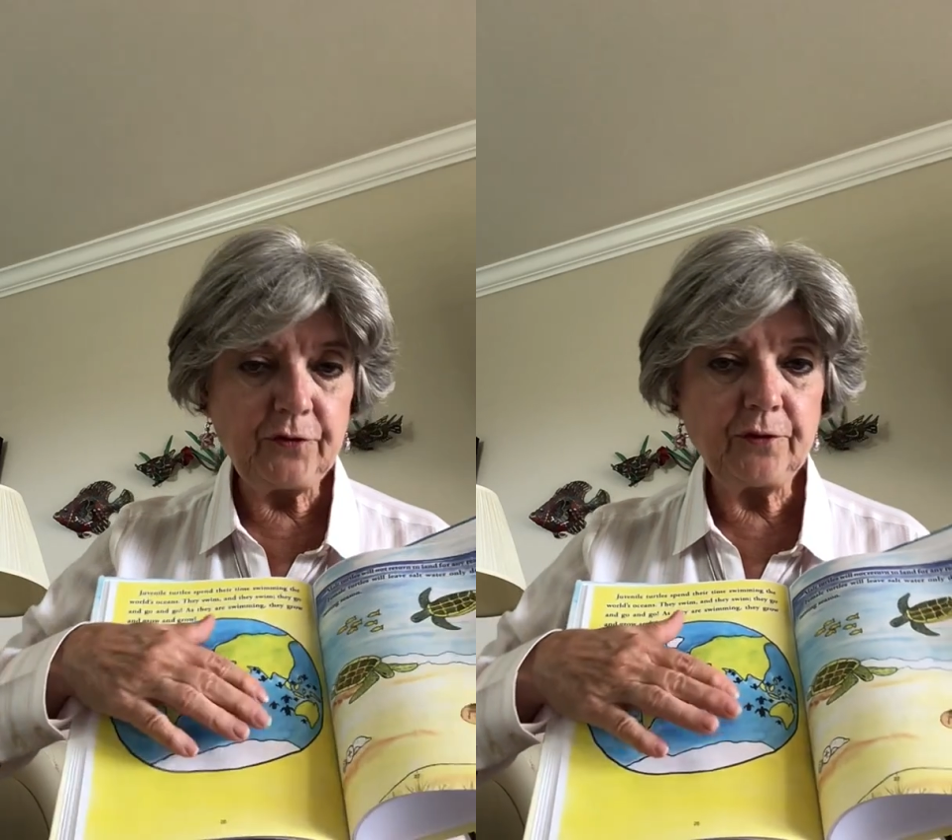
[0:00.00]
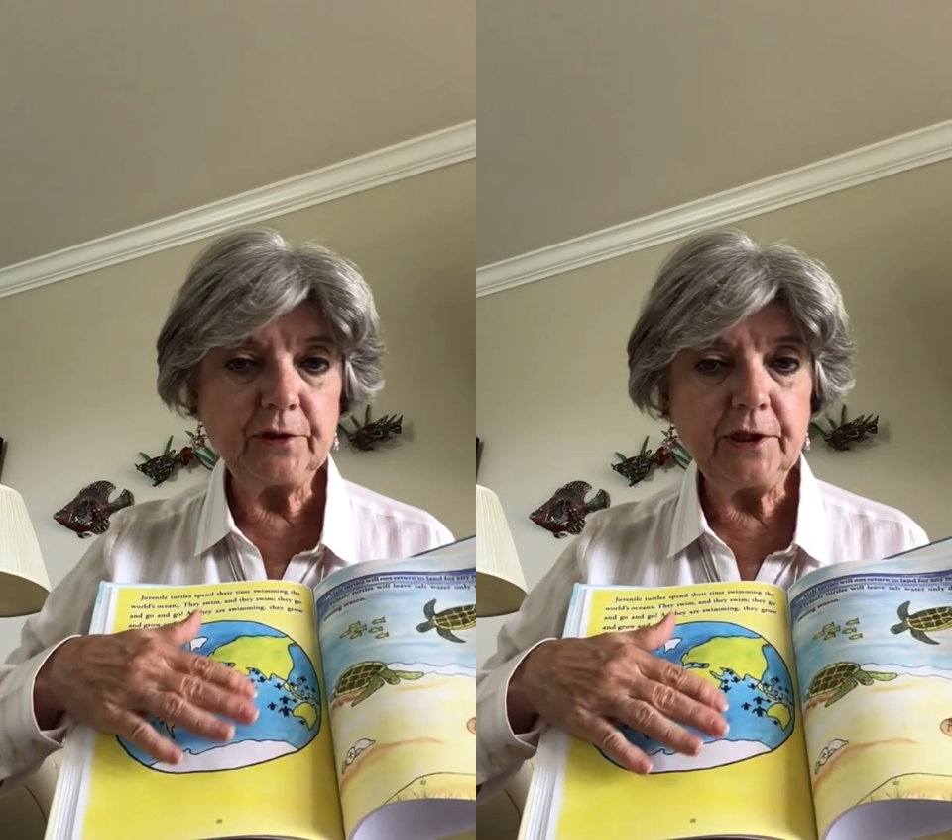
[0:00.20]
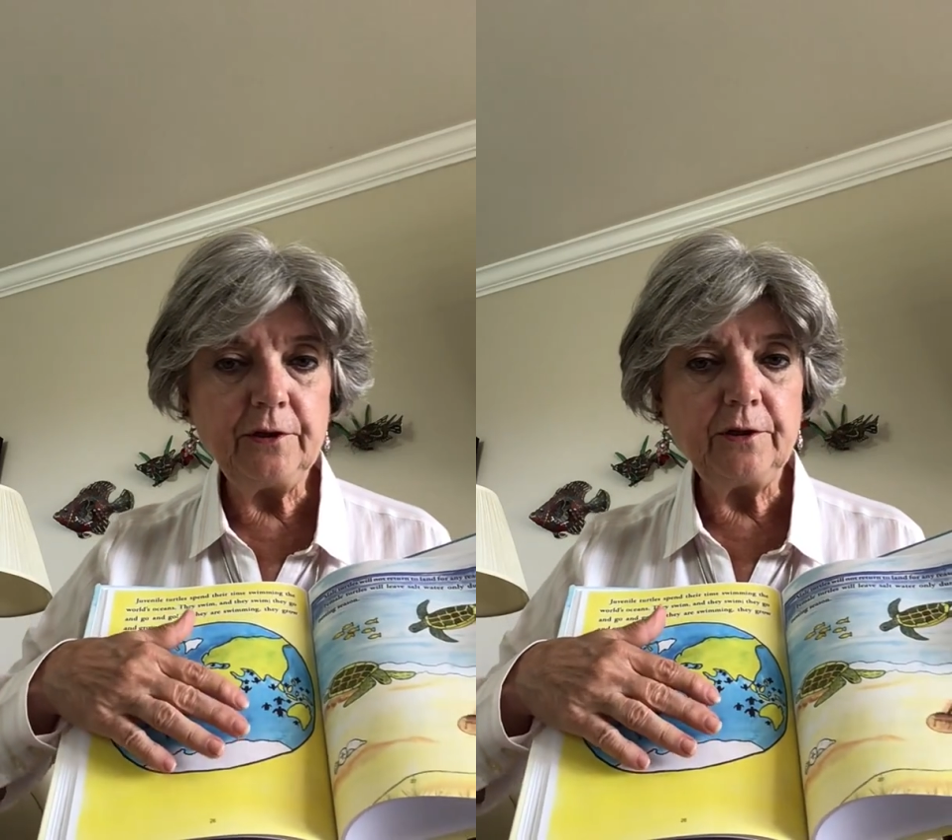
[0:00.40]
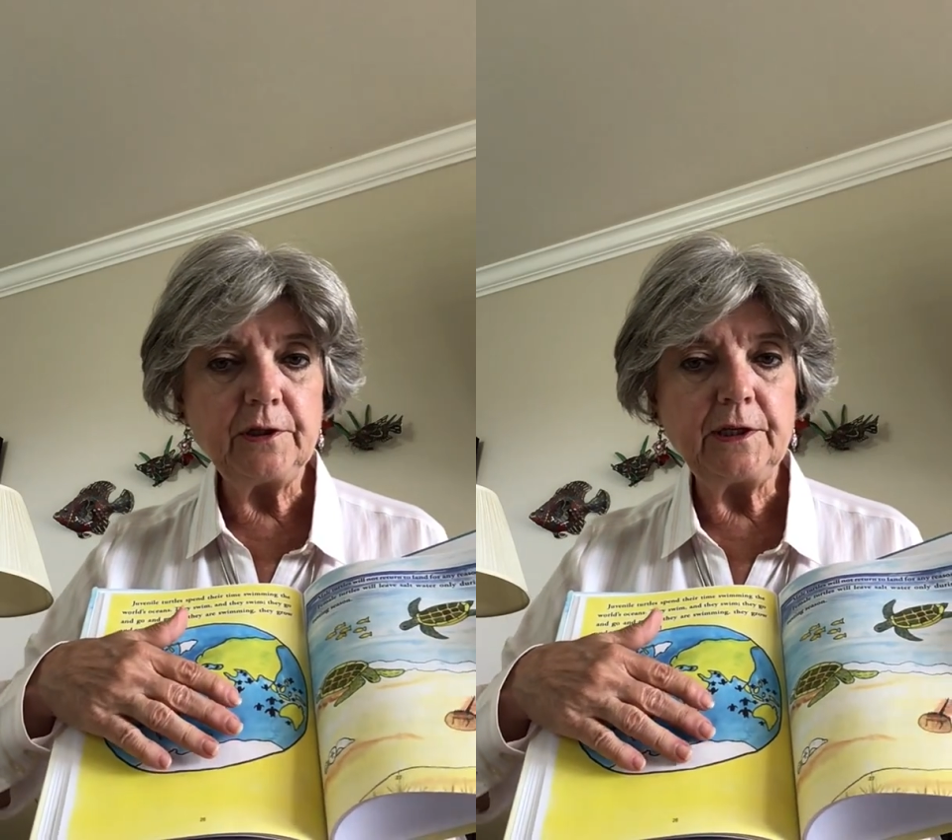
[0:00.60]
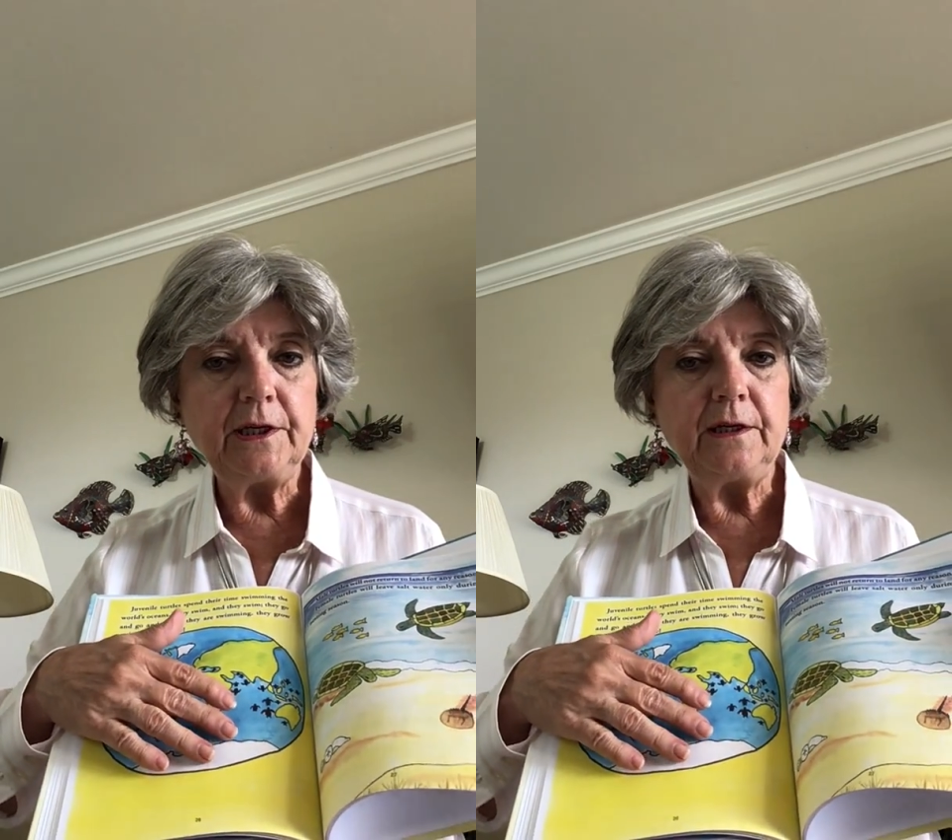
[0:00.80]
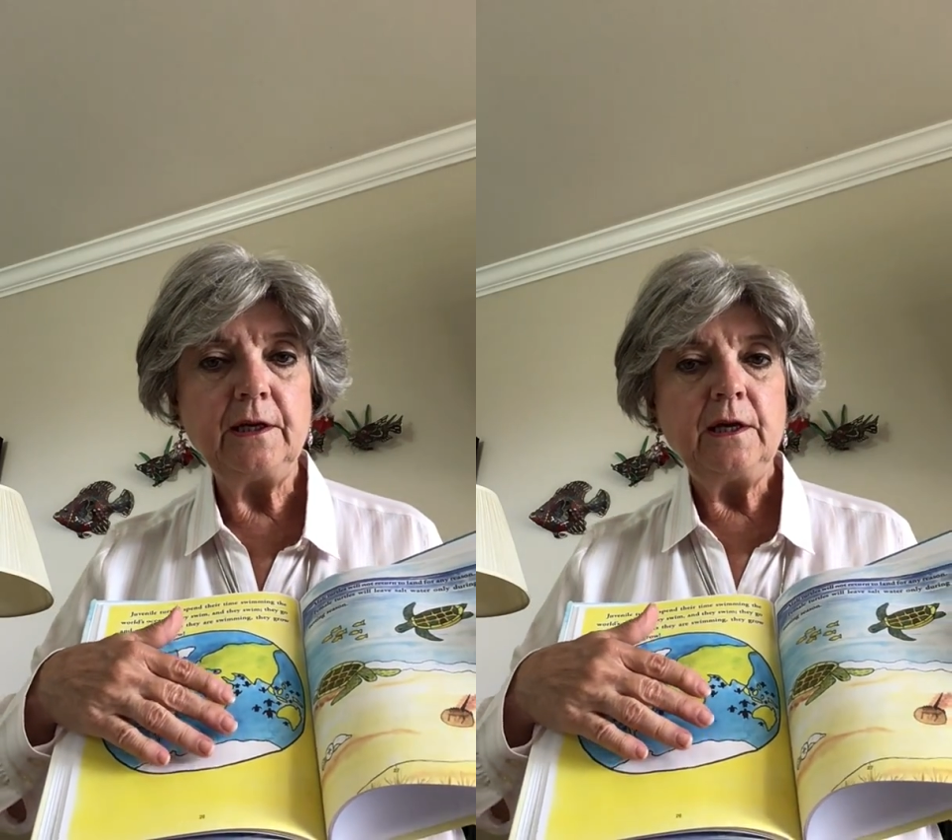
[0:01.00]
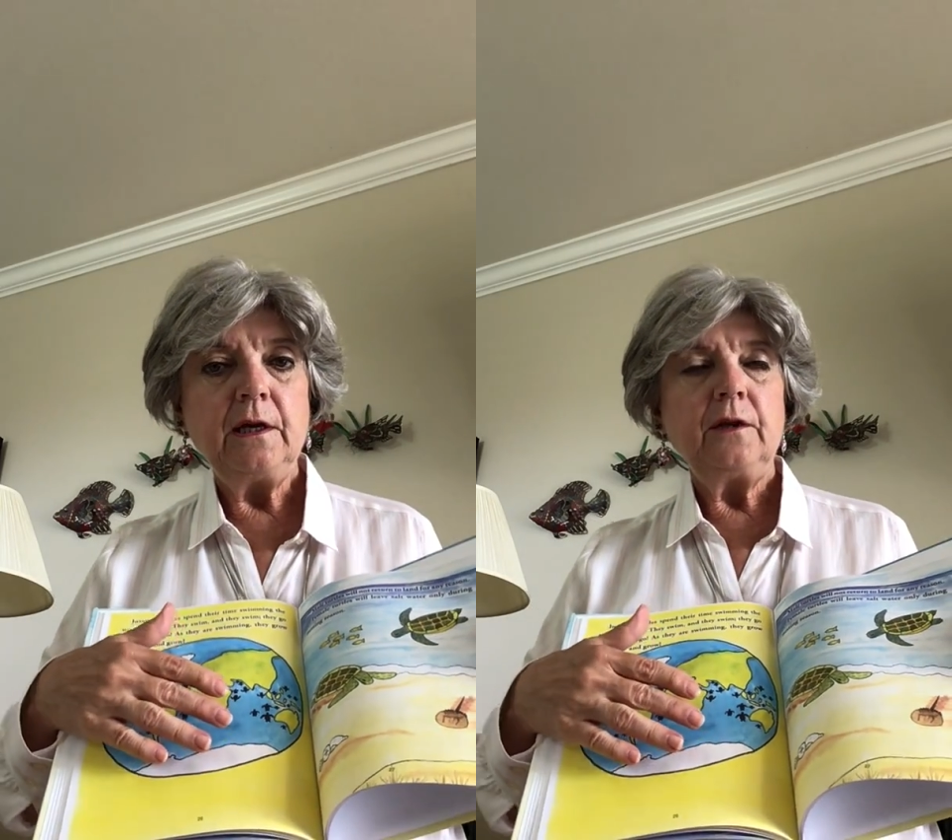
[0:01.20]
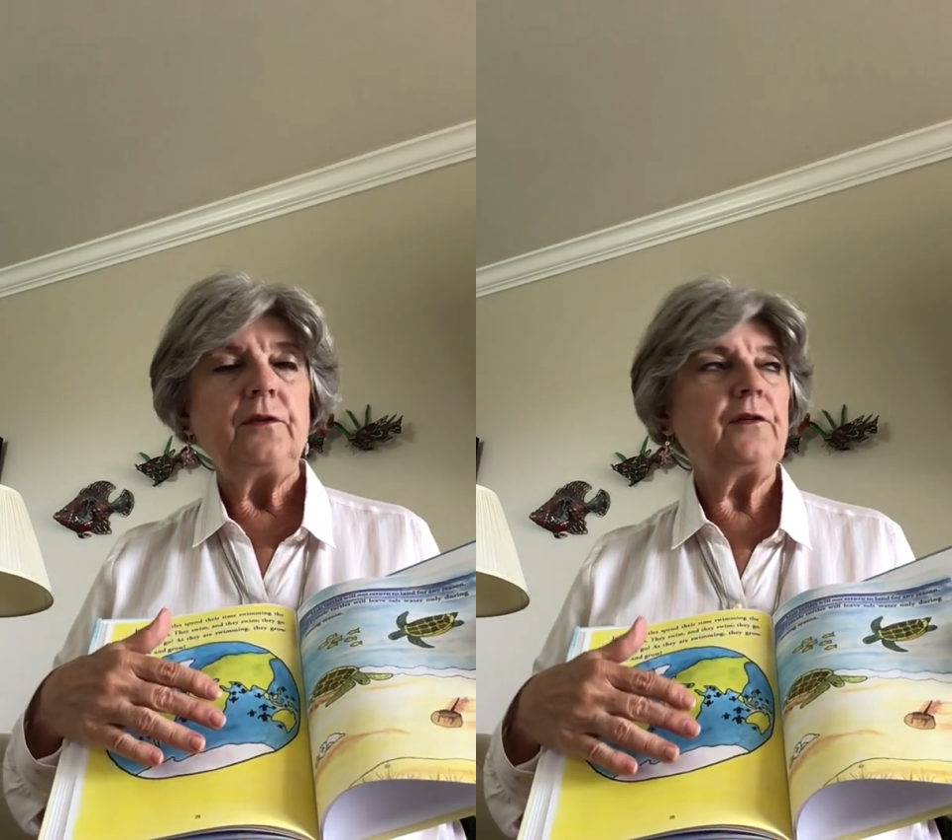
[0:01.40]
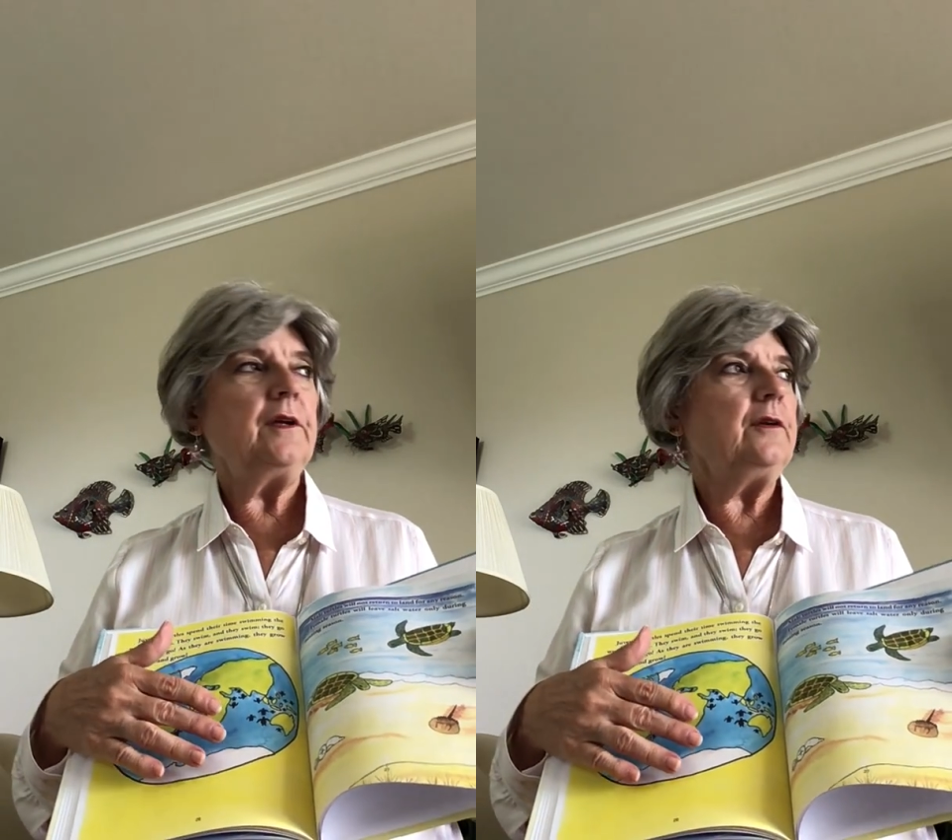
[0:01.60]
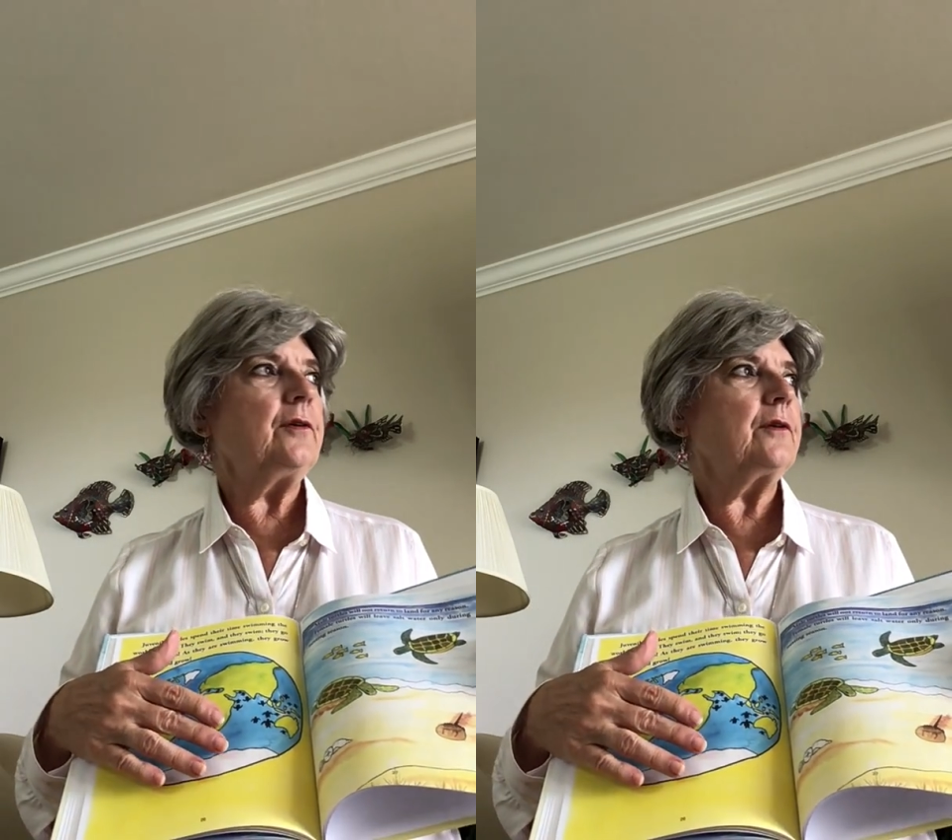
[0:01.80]
So literally,
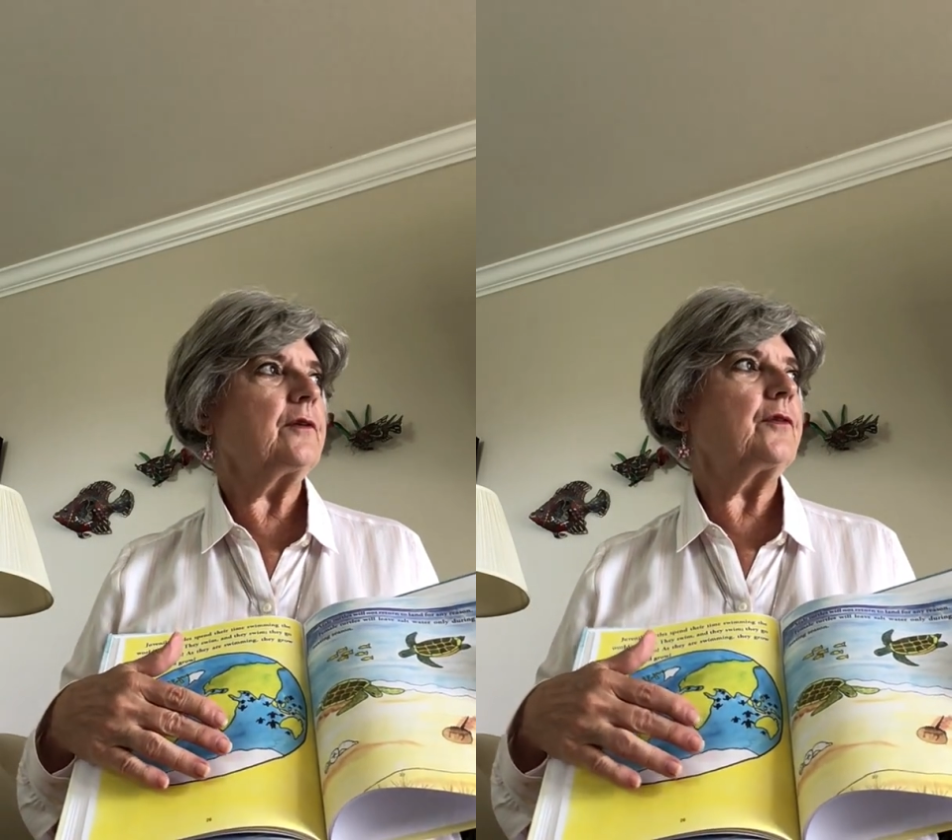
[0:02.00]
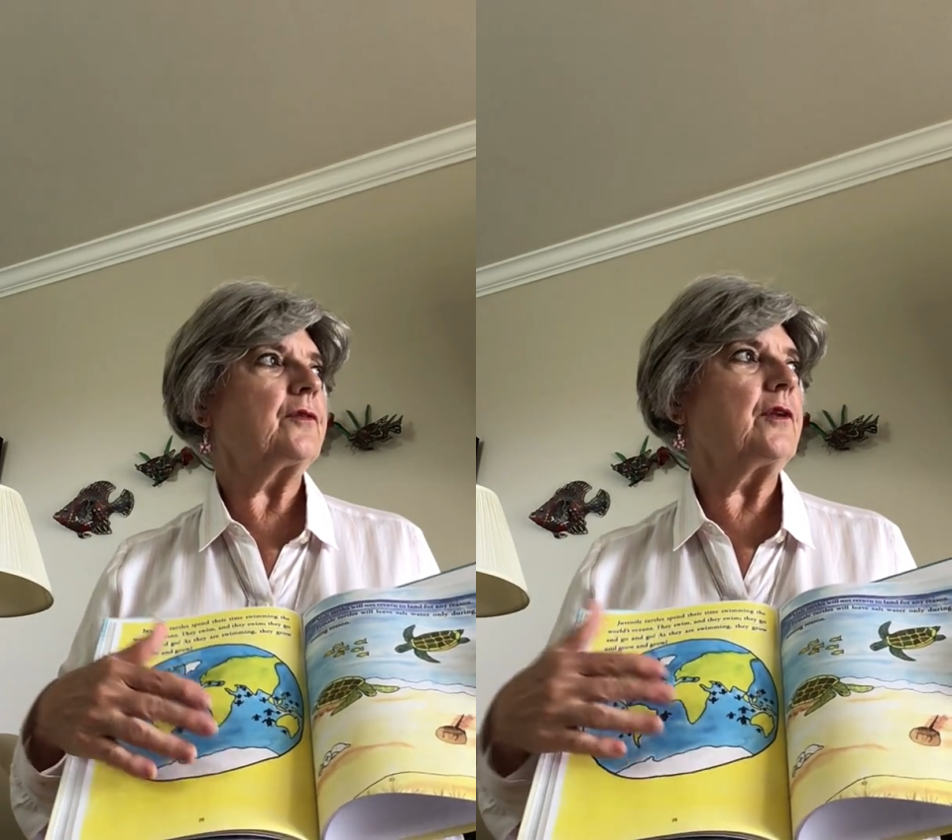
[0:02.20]
sea turtles